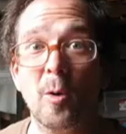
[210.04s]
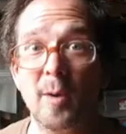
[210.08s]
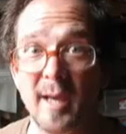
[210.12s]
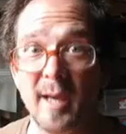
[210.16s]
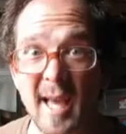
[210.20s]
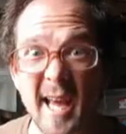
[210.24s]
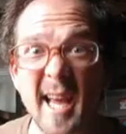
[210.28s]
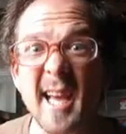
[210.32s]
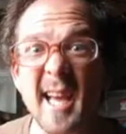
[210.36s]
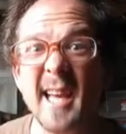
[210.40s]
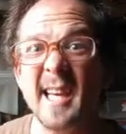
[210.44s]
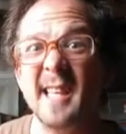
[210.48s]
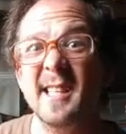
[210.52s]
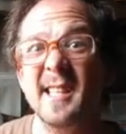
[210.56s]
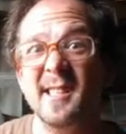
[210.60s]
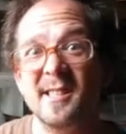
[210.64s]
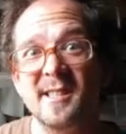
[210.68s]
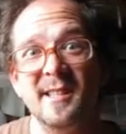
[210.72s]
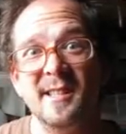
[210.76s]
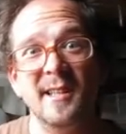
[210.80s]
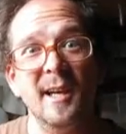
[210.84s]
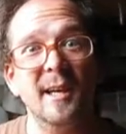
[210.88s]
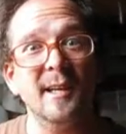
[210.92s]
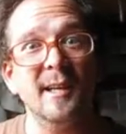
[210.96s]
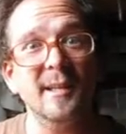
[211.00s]
Kids,
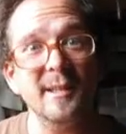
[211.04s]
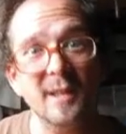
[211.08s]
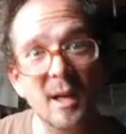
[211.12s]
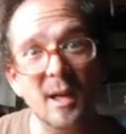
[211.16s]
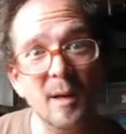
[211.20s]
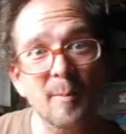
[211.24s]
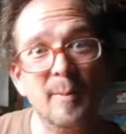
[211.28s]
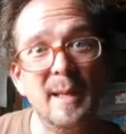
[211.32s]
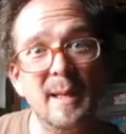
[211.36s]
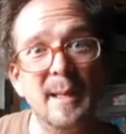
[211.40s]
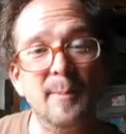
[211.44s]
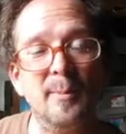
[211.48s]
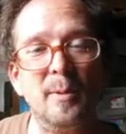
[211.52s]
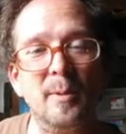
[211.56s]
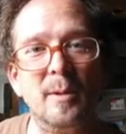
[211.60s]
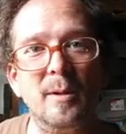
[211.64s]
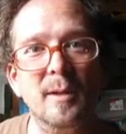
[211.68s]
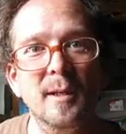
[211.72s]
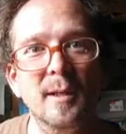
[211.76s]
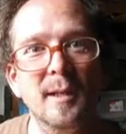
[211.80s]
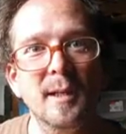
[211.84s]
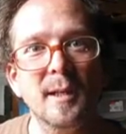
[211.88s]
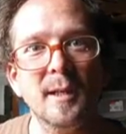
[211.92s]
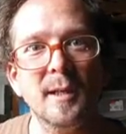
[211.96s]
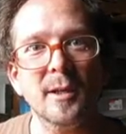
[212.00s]
young people,
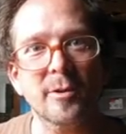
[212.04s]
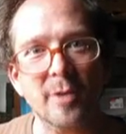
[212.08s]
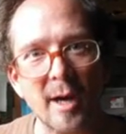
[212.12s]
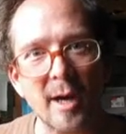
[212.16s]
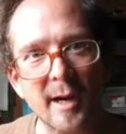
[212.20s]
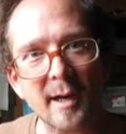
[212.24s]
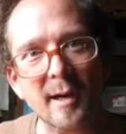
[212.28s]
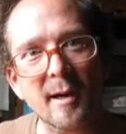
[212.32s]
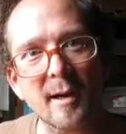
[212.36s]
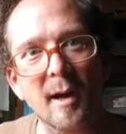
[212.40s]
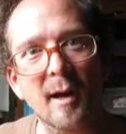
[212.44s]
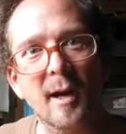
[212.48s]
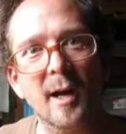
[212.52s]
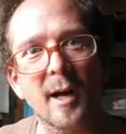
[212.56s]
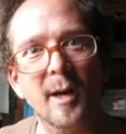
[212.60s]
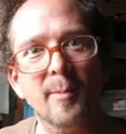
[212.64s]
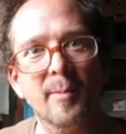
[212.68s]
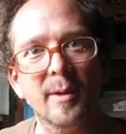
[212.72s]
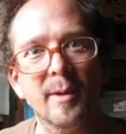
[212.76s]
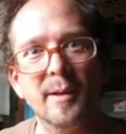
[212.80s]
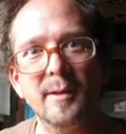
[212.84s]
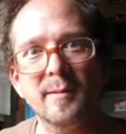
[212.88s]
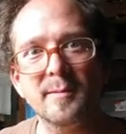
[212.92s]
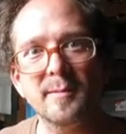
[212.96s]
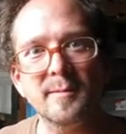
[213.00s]
credit card,
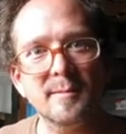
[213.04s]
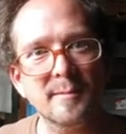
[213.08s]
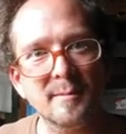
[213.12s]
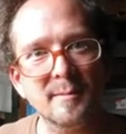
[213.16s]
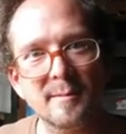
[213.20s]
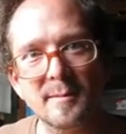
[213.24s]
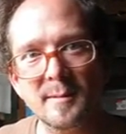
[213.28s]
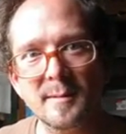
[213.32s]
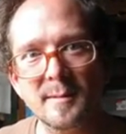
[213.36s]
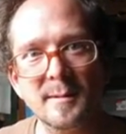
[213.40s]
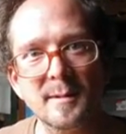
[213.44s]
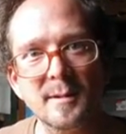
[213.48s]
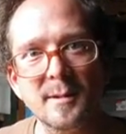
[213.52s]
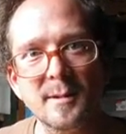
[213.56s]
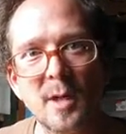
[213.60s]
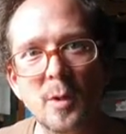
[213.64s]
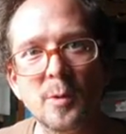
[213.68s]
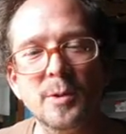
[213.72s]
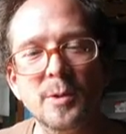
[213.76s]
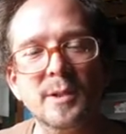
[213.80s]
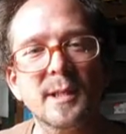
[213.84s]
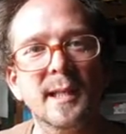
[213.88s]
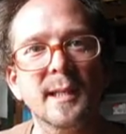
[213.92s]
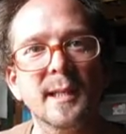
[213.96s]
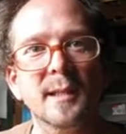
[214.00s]
but no
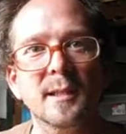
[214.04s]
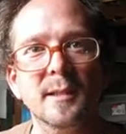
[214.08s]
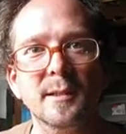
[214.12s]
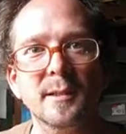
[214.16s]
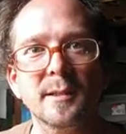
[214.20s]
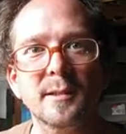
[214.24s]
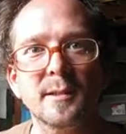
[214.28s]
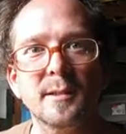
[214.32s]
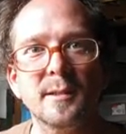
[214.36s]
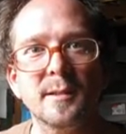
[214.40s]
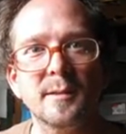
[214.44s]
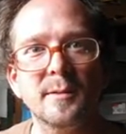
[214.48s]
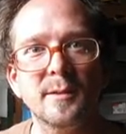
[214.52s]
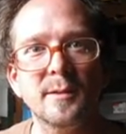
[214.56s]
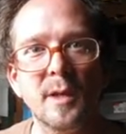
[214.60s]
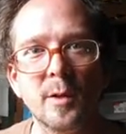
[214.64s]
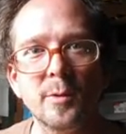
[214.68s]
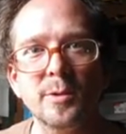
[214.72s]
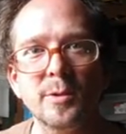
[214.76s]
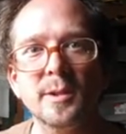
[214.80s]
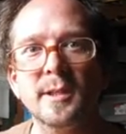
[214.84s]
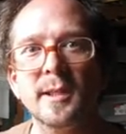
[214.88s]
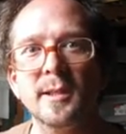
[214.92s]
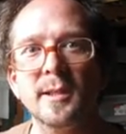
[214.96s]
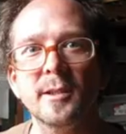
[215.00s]
skills. No
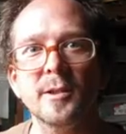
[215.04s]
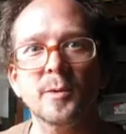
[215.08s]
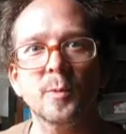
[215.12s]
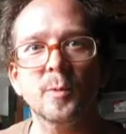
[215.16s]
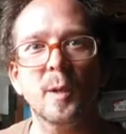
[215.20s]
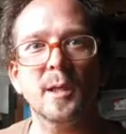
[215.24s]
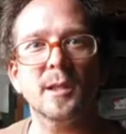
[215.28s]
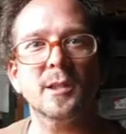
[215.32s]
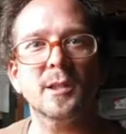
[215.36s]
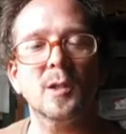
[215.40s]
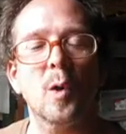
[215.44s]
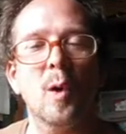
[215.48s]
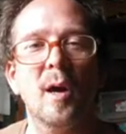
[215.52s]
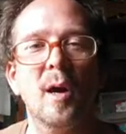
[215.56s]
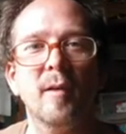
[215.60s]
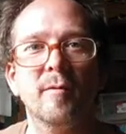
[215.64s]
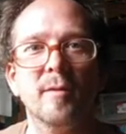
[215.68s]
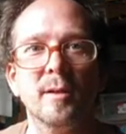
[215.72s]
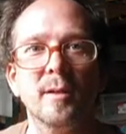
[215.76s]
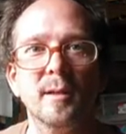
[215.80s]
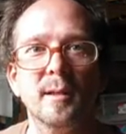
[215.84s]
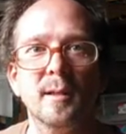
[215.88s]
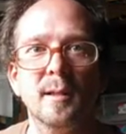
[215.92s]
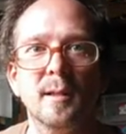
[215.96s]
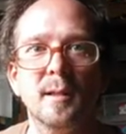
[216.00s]
skills
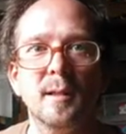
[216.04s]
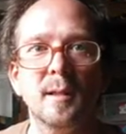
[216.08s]
whatsoever.